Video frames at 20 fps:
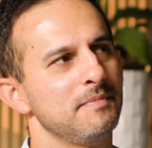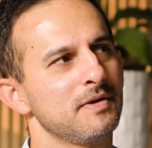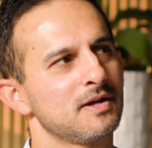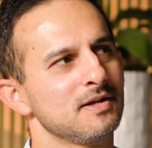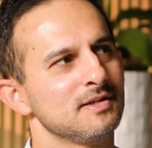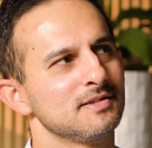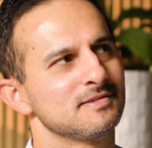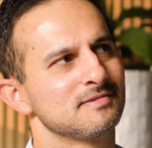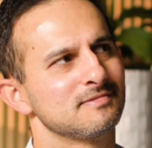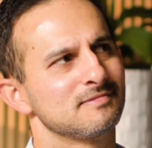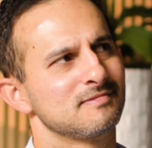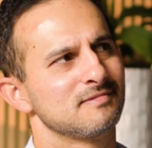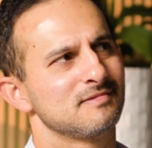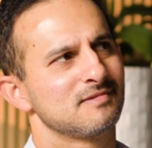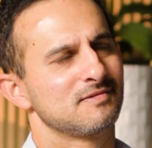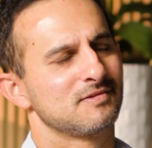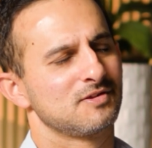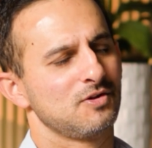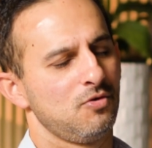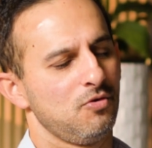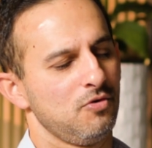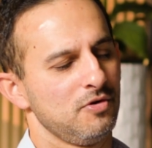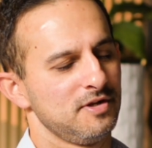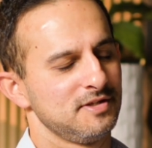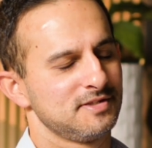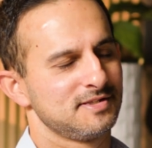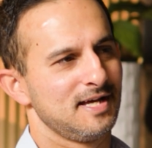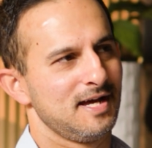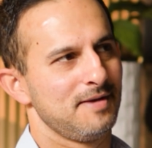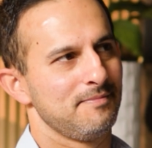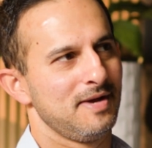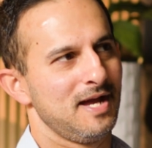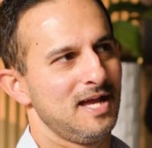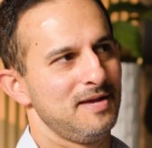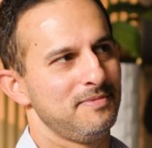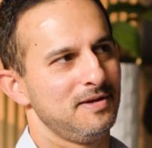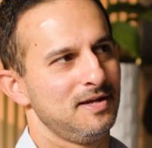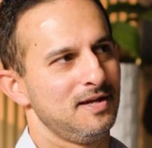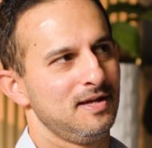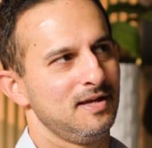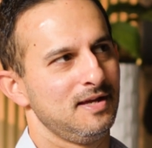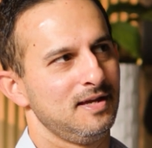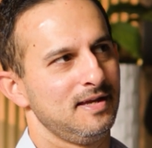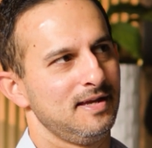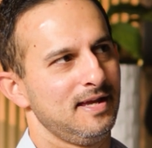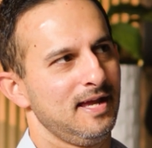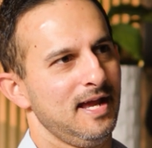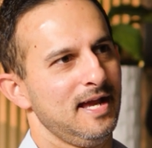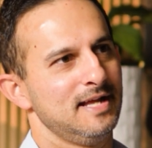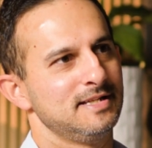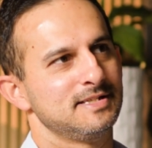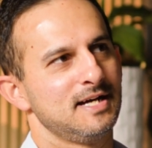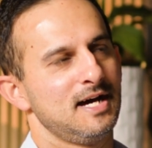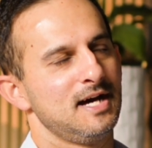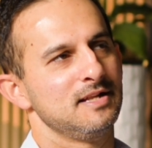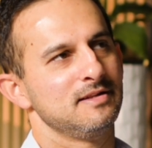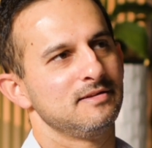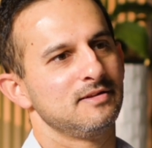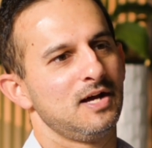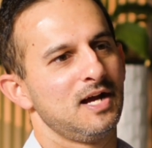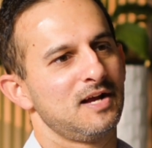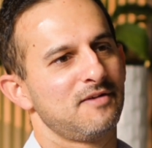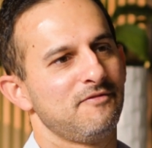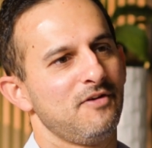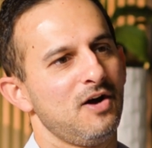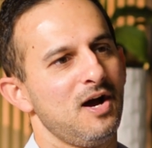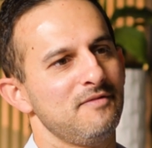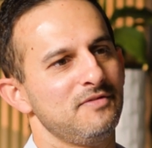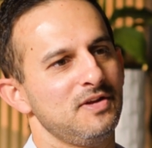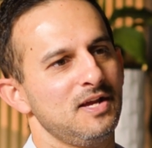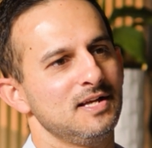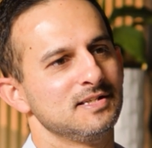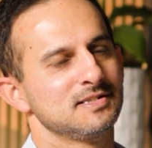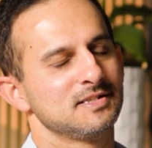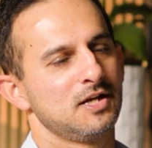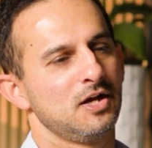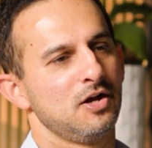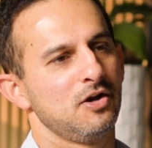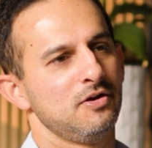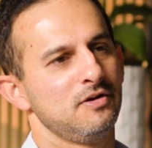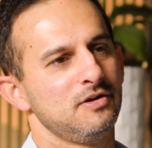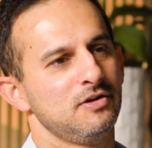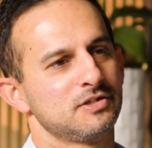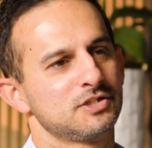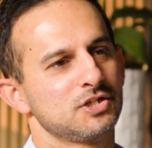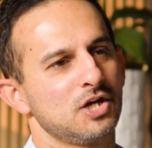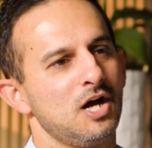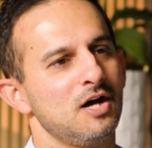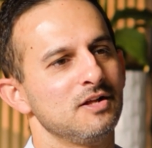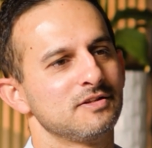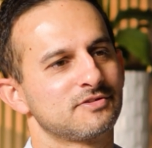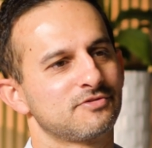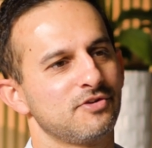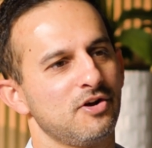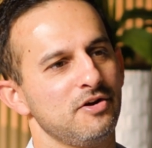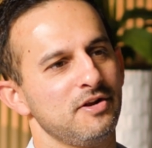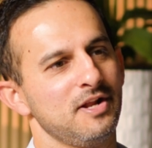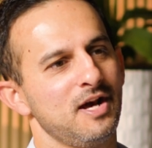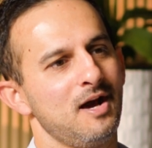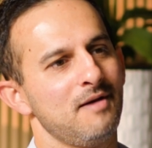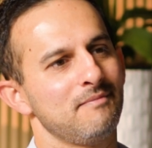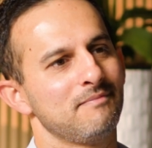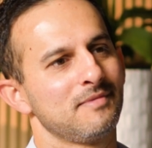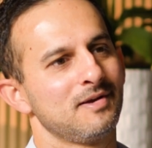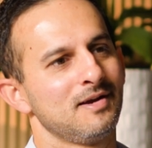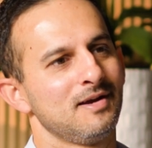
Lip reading: because the orders that may be here done like 5 years ago, your child's grown up,